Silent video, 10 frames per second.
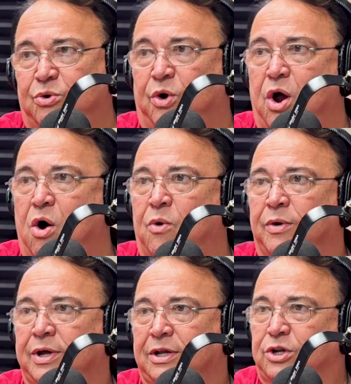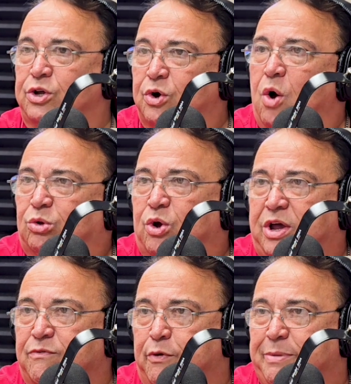go do you go
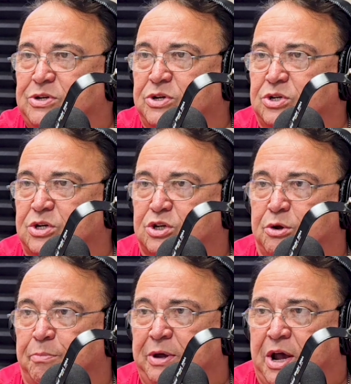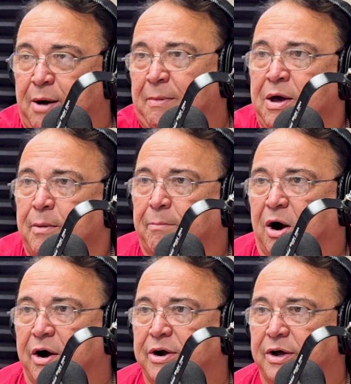looking for businesses to become
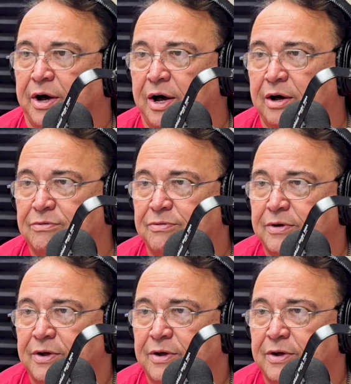part of